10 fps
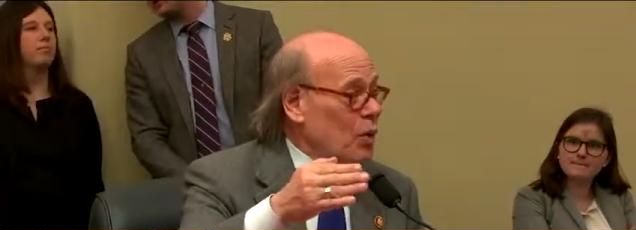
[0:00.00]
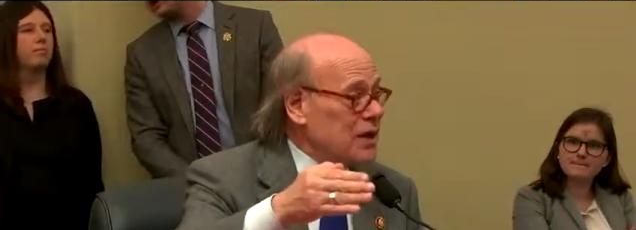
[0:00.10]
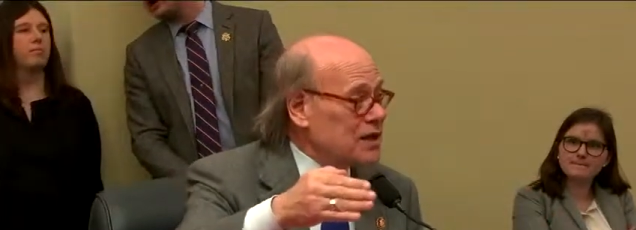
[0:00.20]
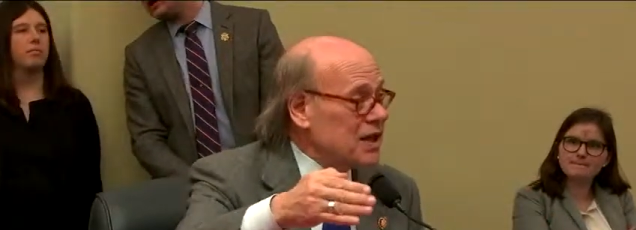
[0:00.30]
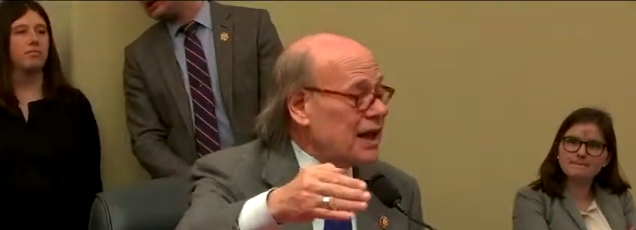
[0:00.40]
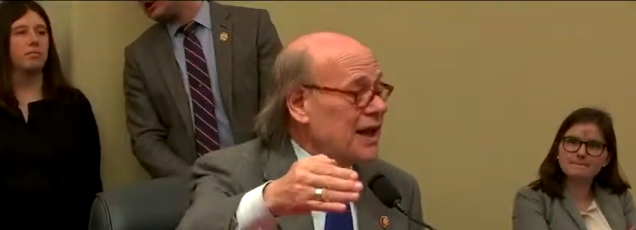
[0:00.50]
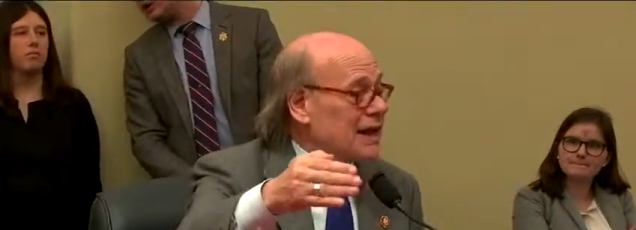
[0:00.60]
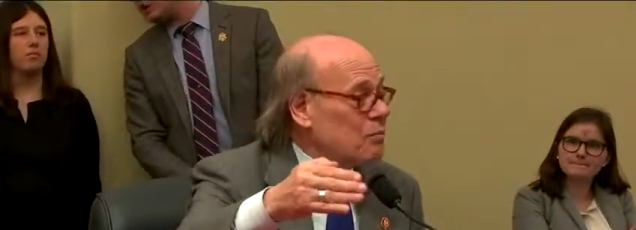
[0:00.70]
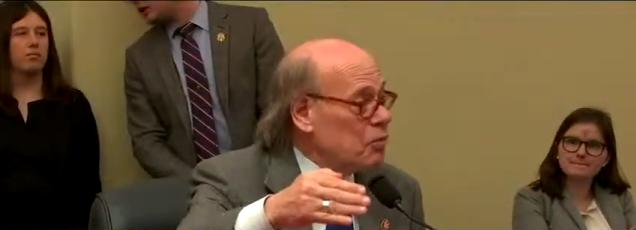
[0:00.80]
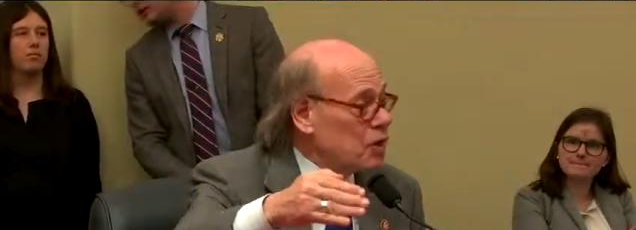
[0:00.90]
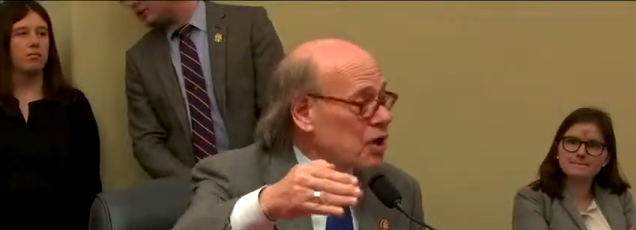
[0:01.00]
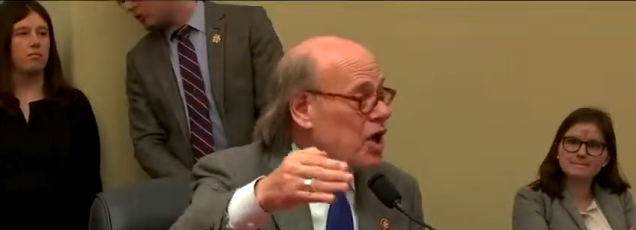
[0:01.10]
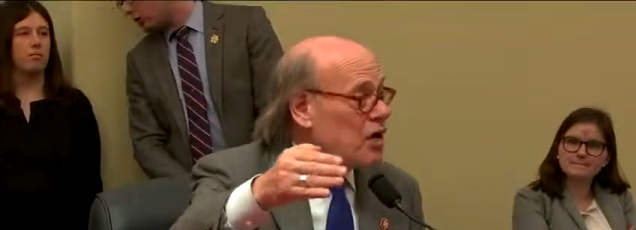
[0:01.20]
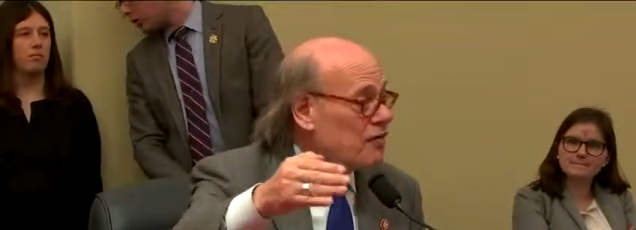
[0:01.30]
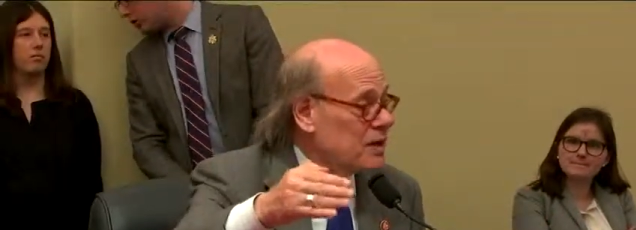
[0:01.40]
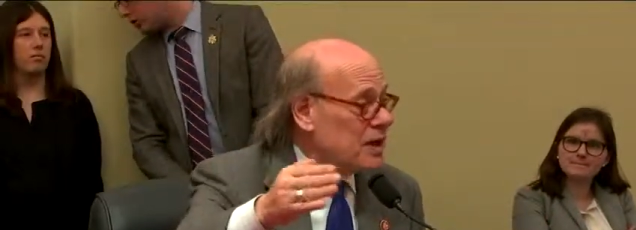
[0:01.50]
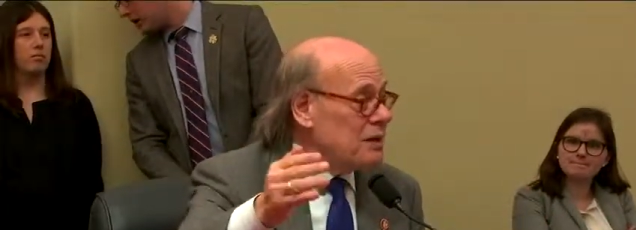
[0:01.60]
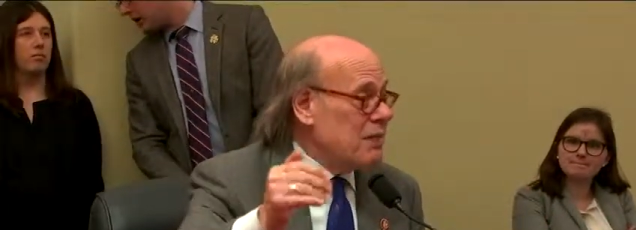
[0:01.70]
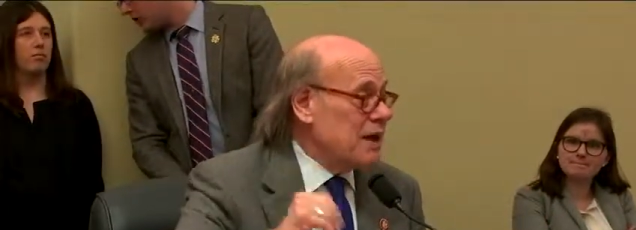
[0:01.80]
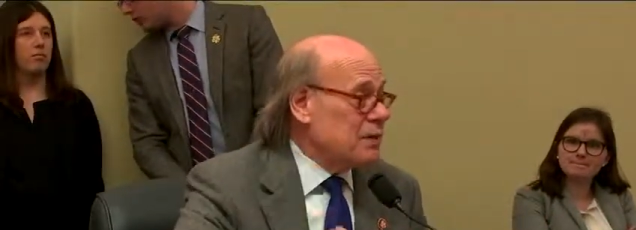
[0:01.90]
Speaker 1: but we can delay it, put it off, and,
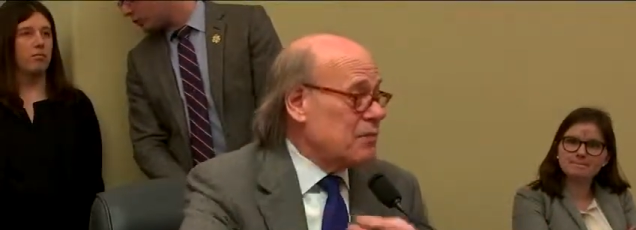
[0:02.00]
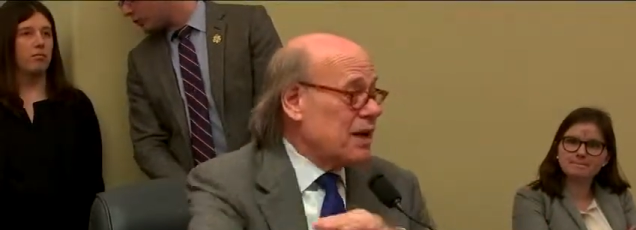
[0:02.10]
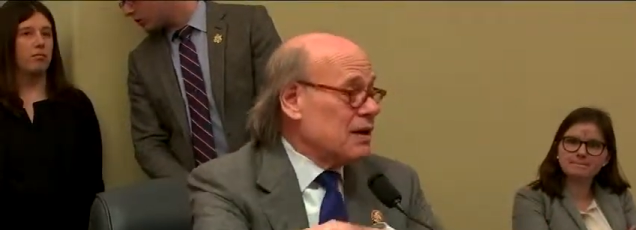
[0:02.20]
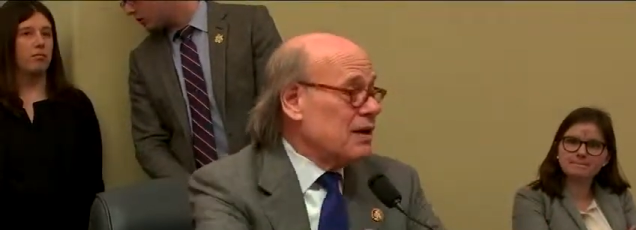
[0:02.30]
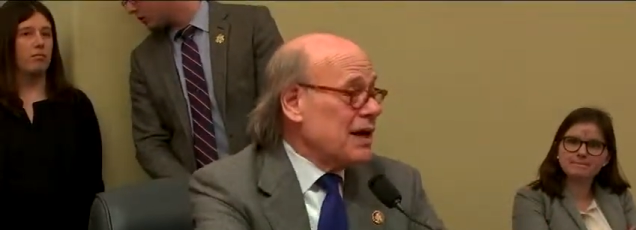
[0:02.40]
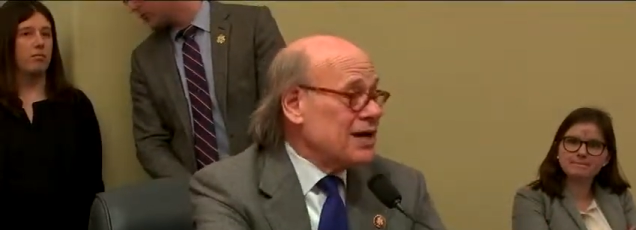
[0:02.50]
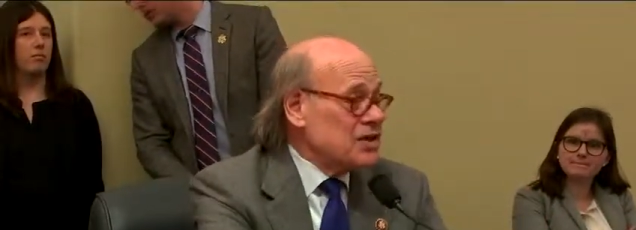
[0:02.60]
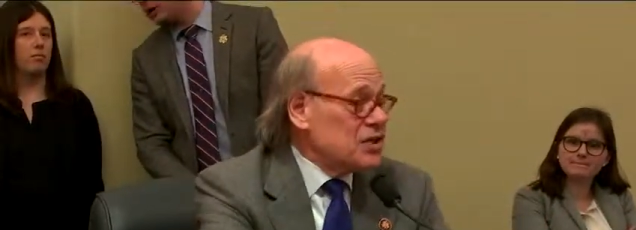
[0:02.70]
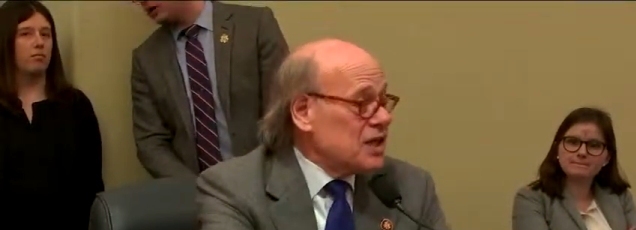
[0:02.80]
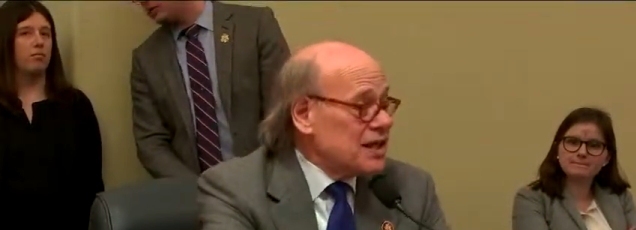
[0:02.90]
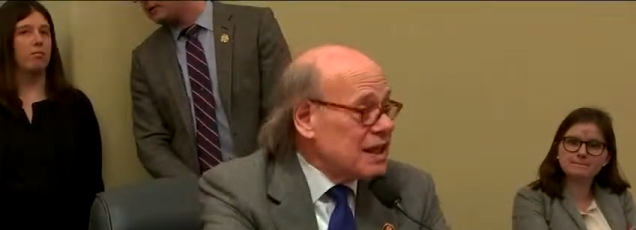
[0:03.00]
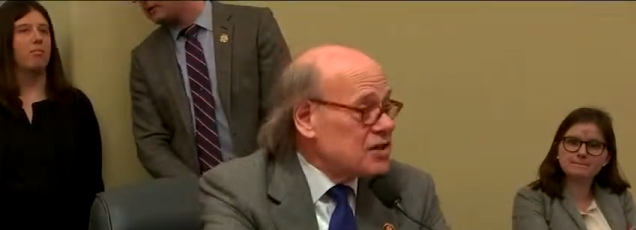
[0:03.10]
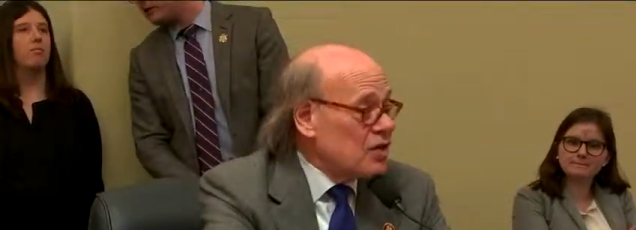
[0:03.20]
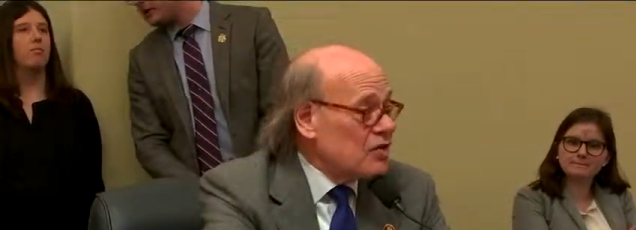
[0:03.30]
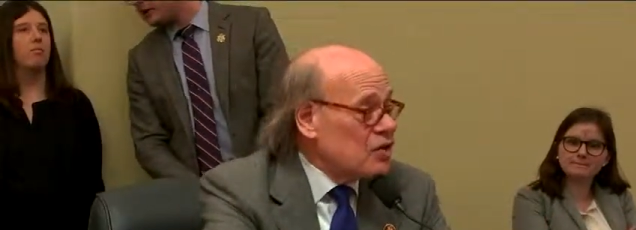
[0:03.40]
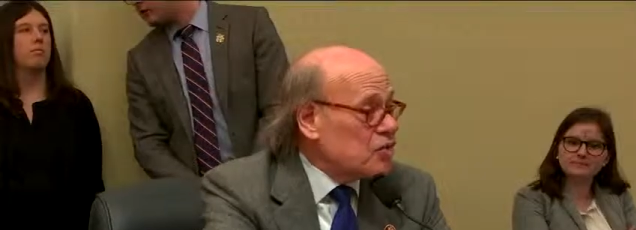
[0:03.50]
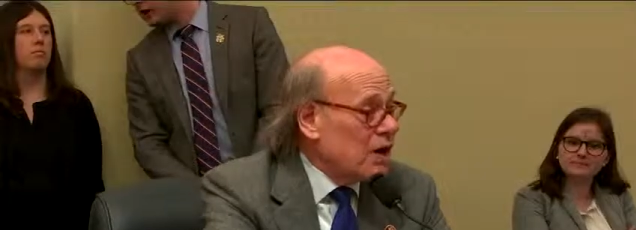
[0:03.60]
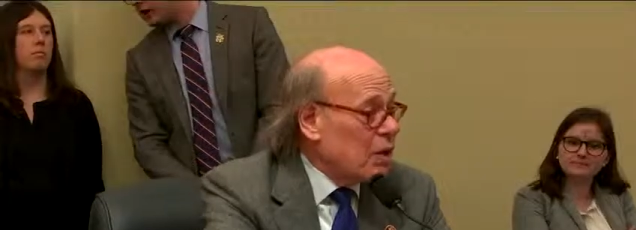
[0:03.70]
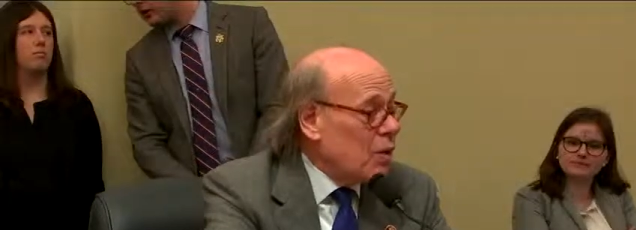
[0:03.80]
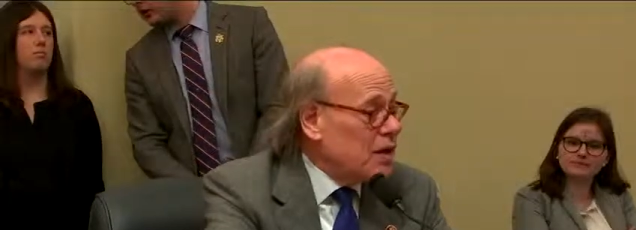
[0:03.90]
and make it better. And I just think that's our
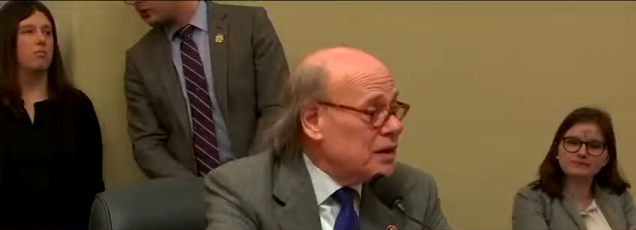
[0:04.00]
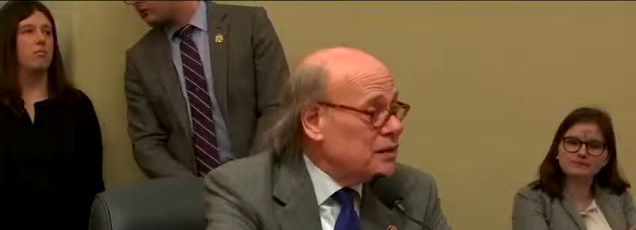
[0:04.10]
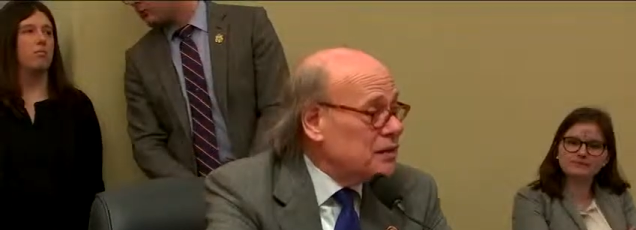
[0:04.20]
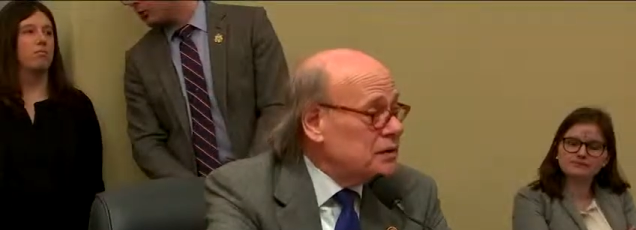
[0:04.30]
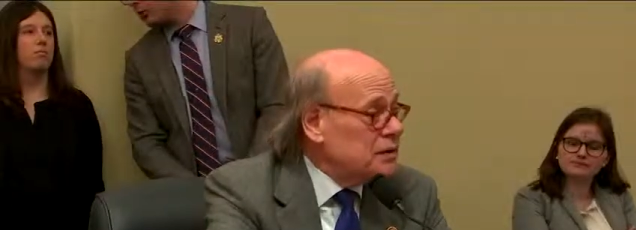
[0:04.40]
first priority.